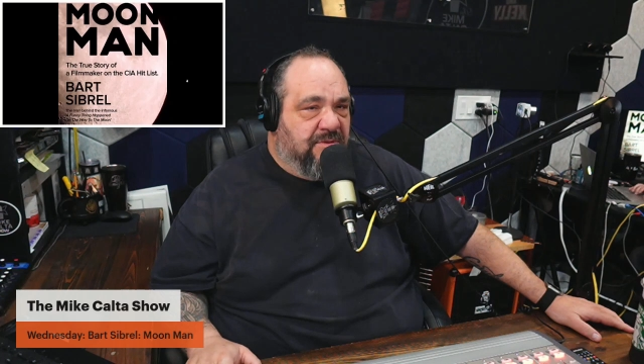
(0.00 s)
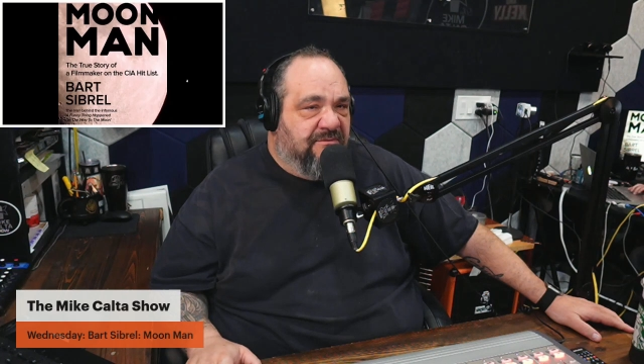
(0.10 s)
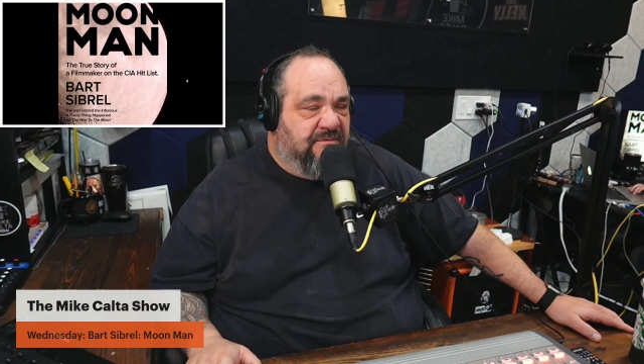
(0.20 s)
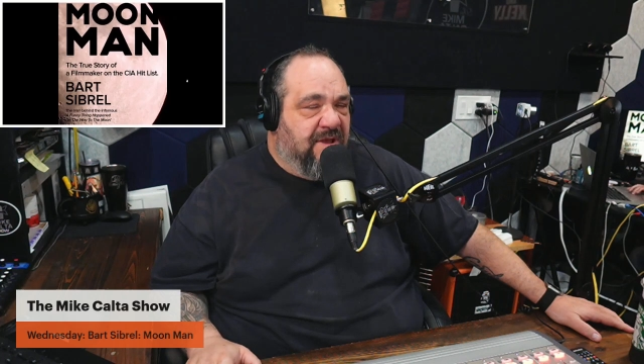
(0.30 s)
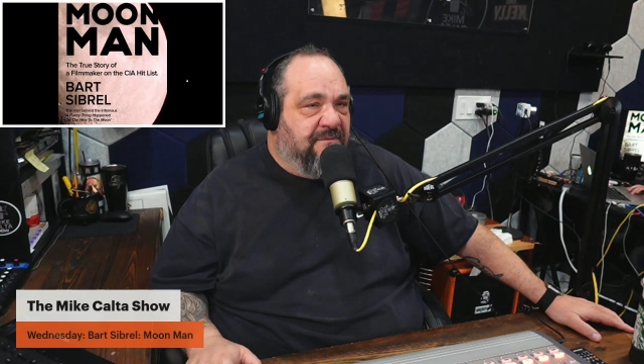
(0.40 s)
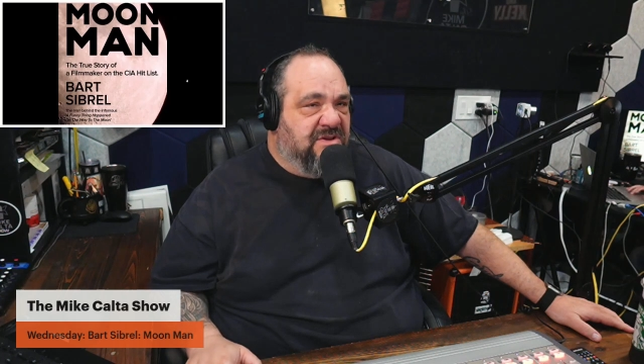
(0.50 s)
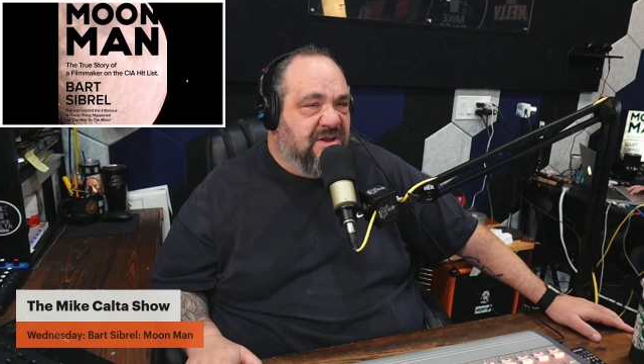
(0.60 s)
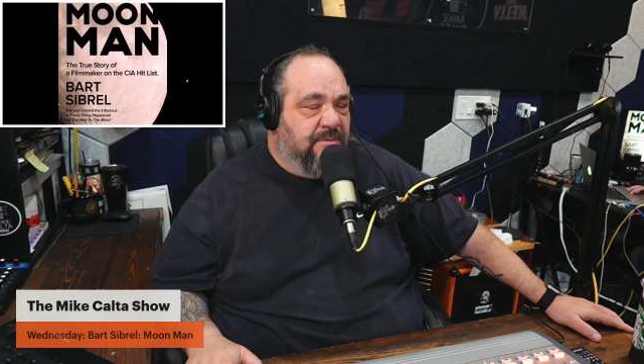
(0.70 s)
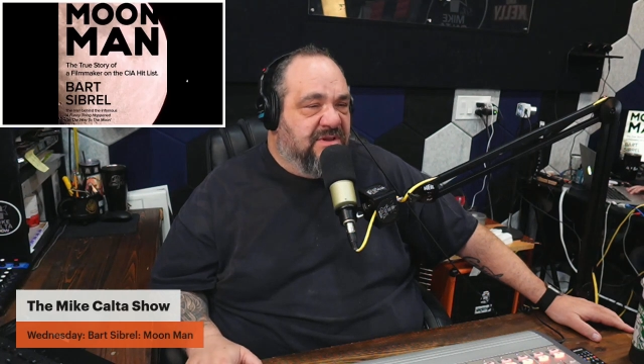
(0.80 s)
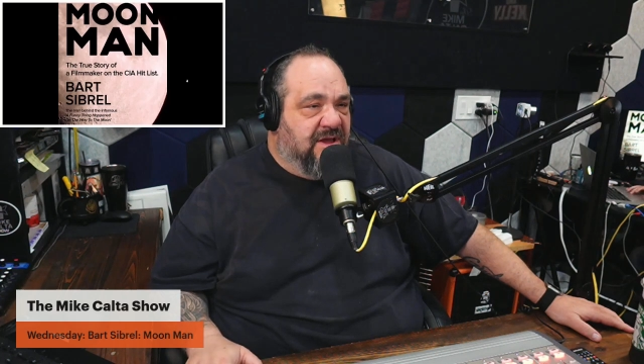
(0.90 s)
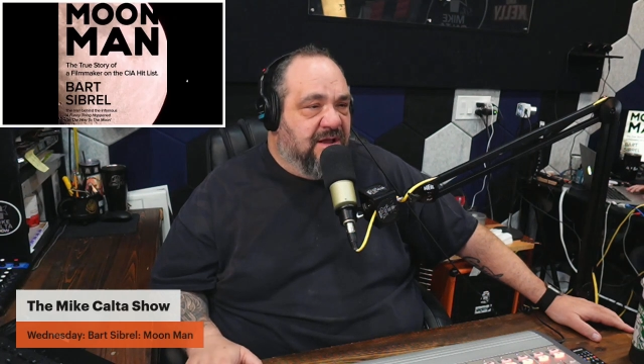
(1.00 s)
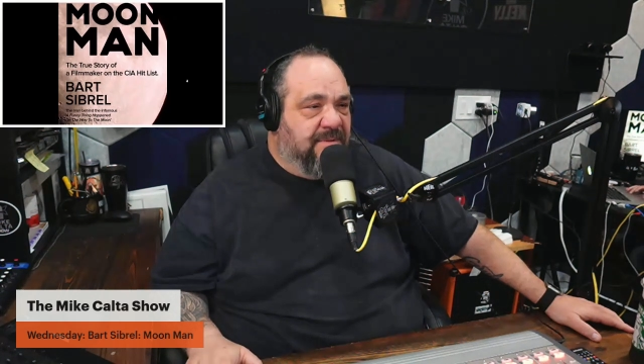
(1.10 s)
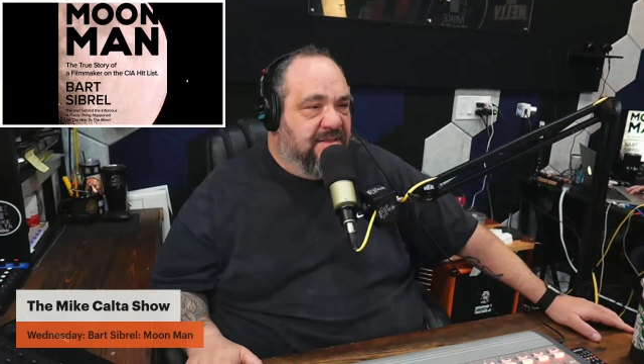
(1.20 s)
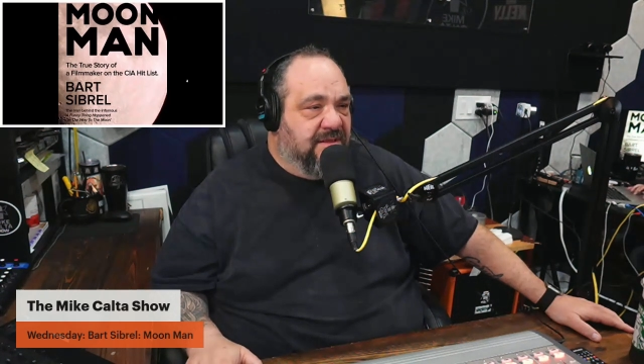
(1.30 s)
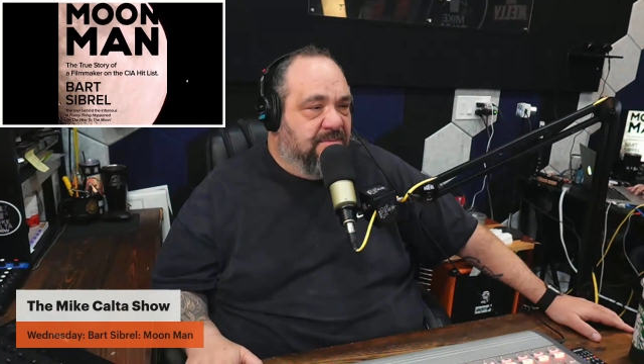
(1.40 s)
every time we talk about
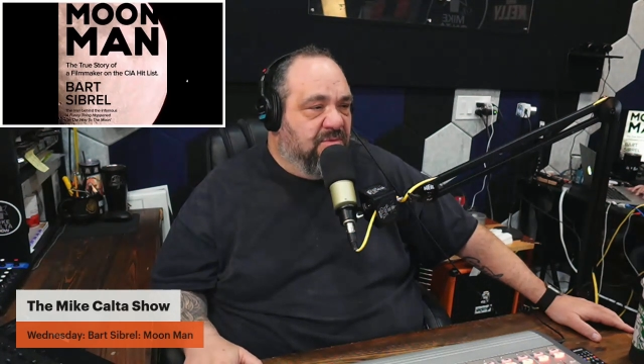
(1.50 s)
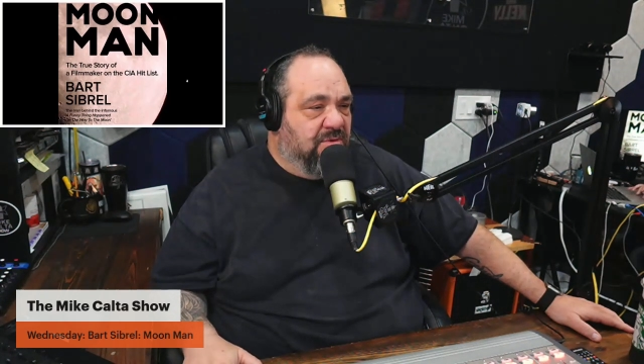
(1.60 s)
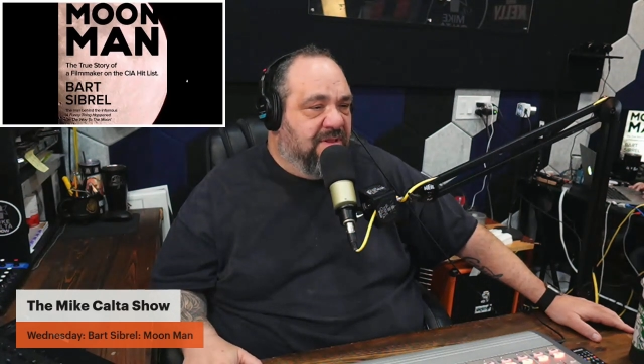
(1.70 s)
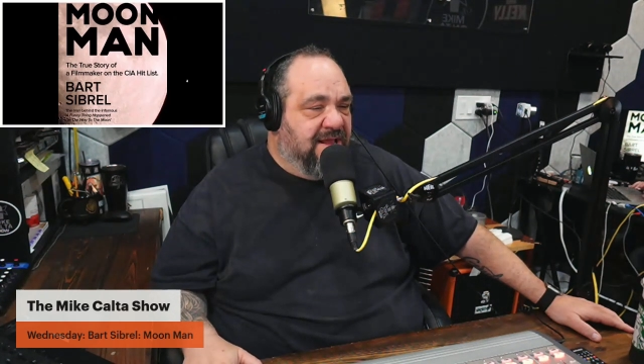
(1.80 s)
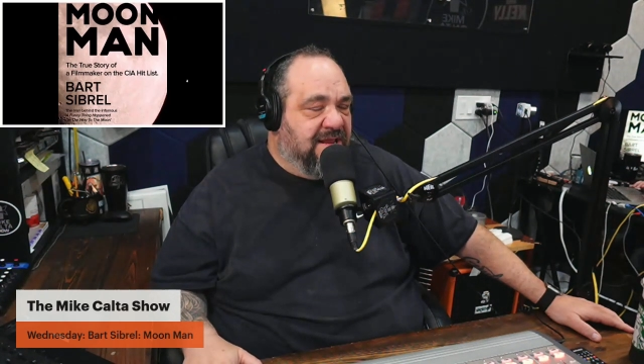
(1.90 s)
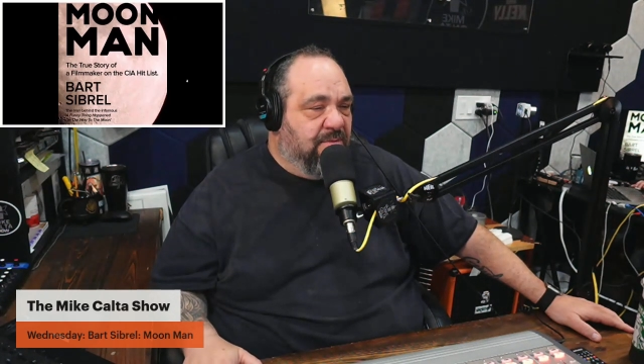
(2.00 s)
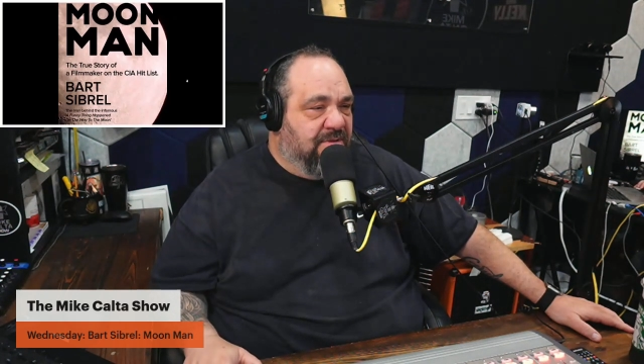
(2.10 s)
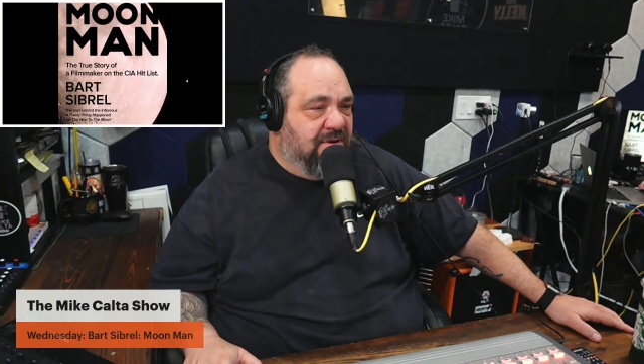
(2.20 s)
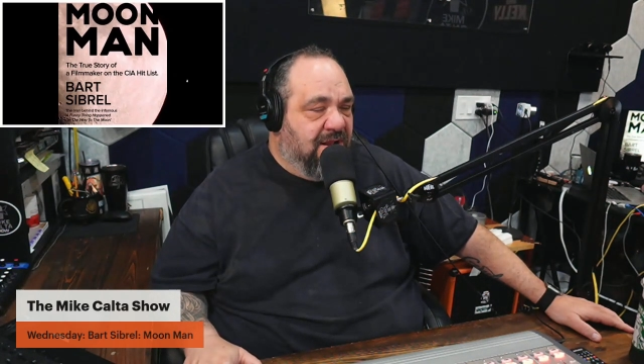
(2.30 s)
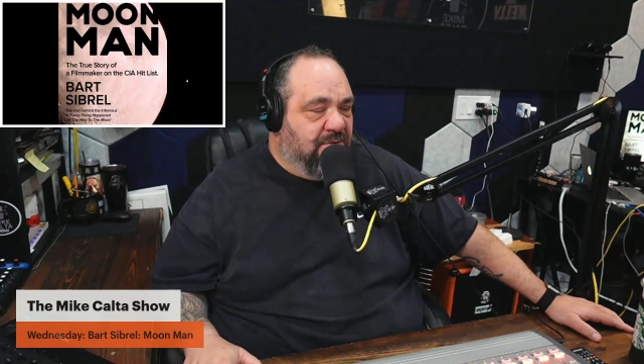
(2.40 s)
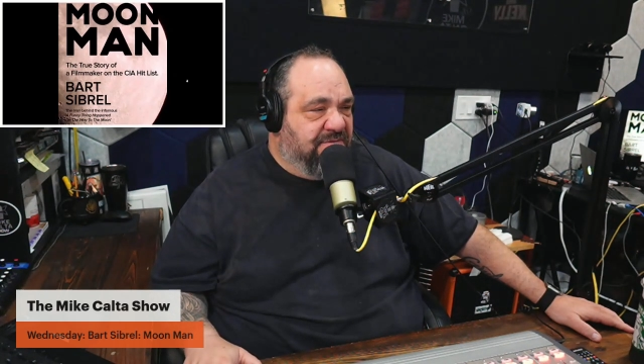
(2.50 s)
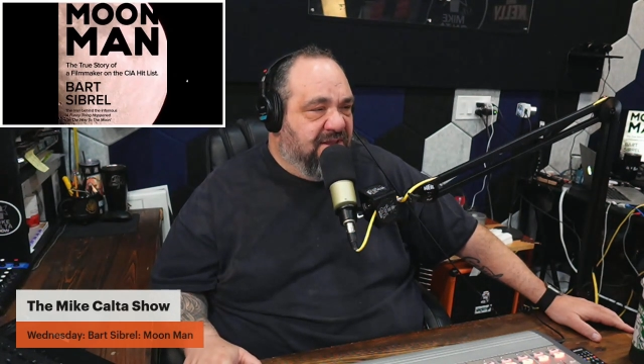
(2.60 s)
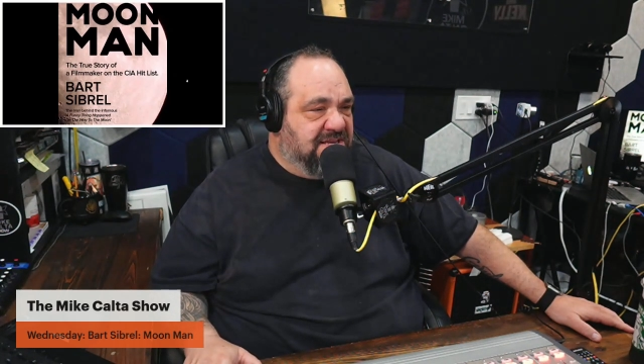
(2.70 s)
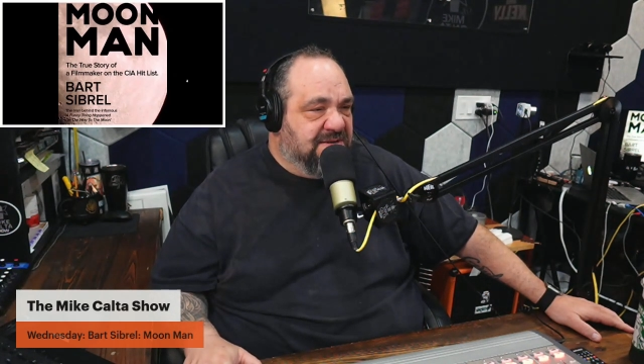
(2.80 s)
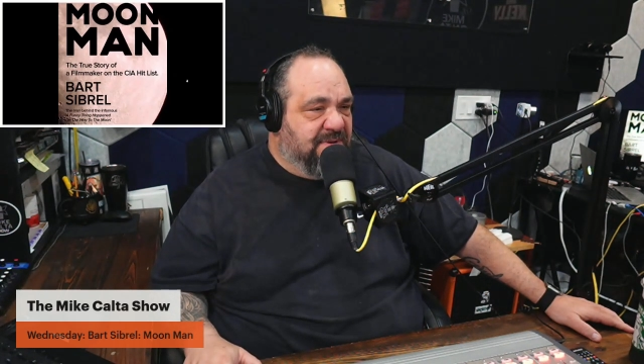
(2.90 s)
the moon landing, whether or not it was fake,
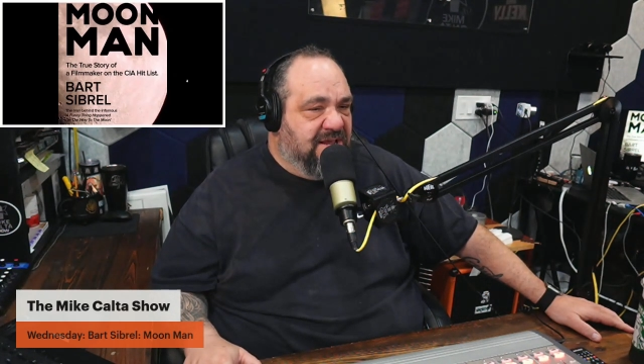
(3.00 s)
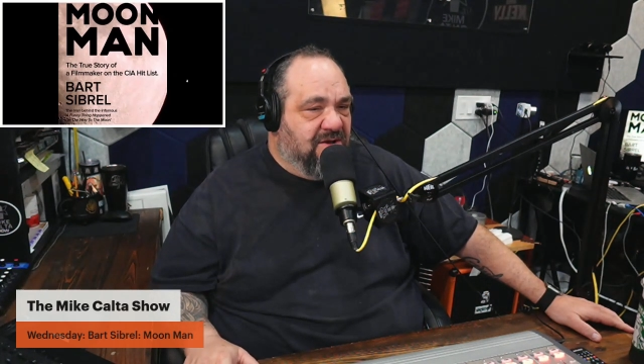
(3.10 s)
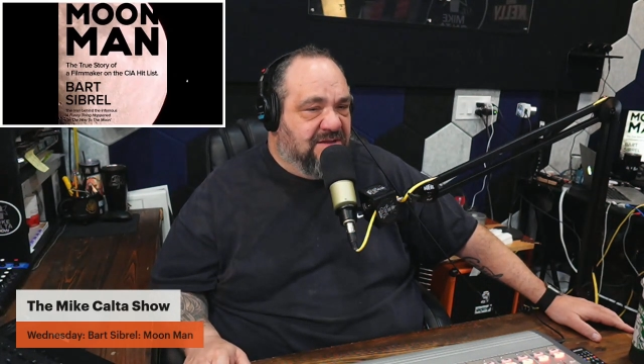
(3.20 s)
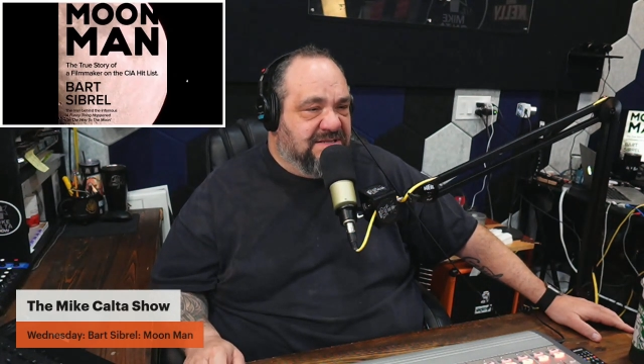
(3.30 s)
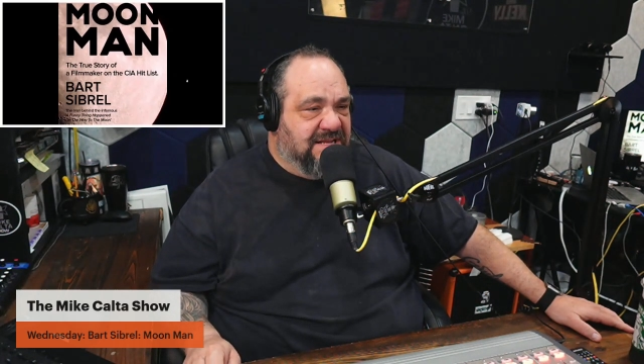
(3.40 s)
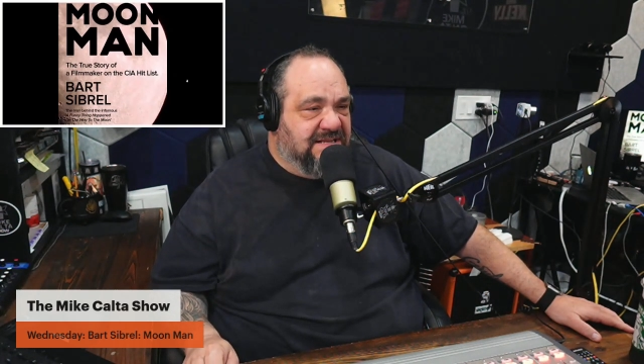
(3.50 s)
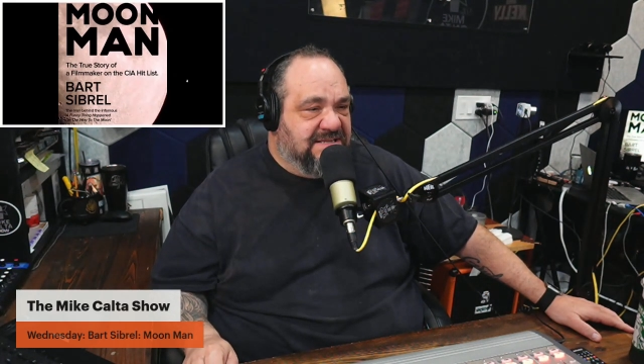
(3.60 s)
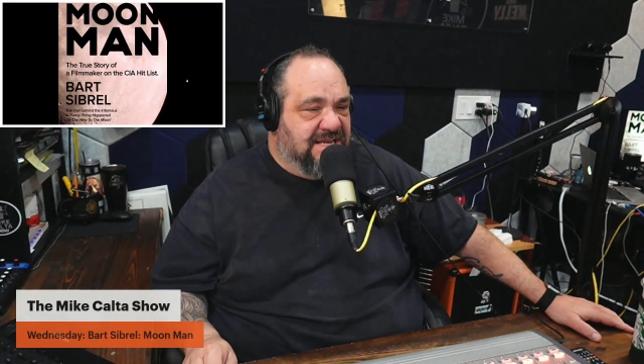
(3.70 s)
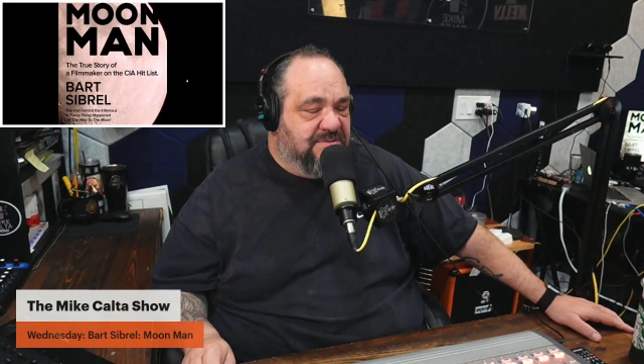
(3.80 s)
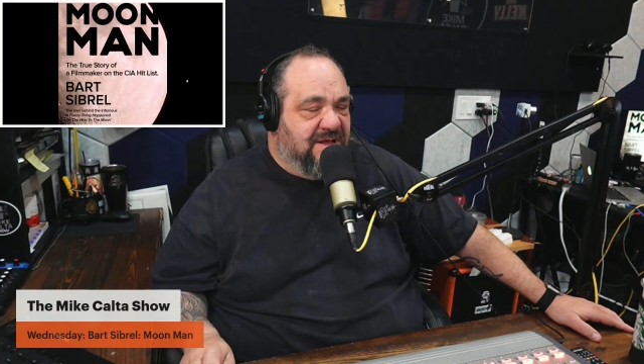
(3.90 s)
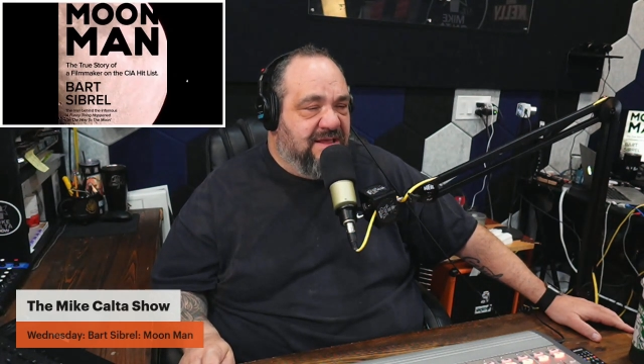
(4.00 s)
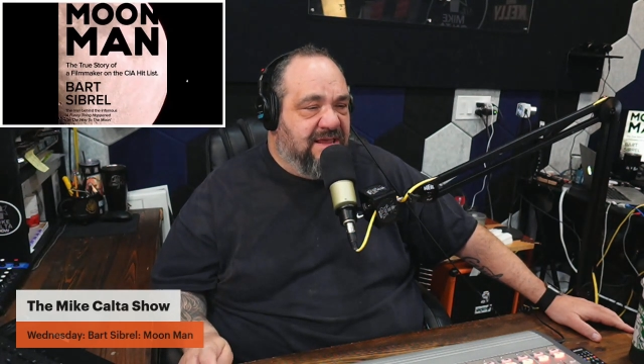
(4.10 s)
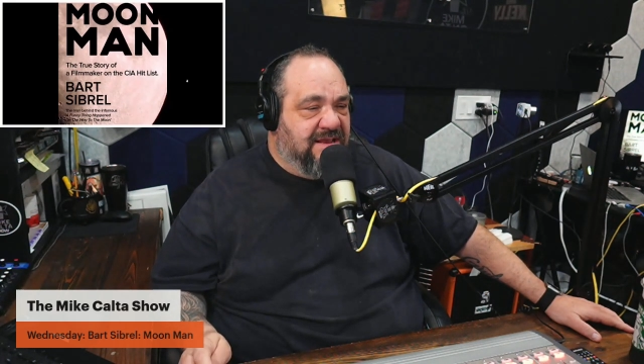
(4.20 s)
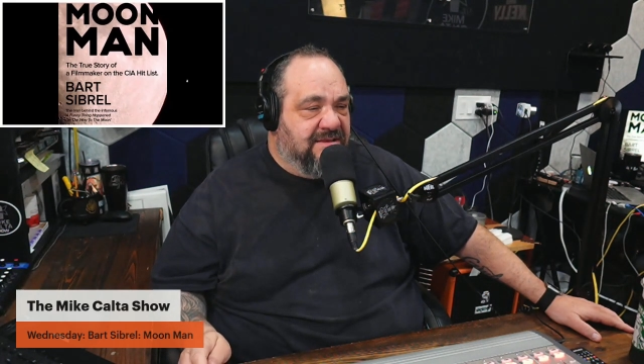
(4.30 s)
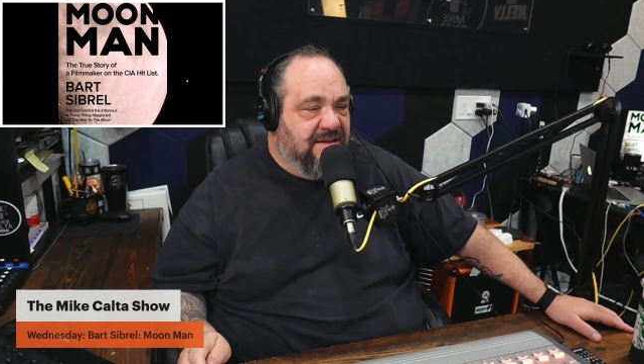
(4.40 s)
somebody calls in and says, "Well, you can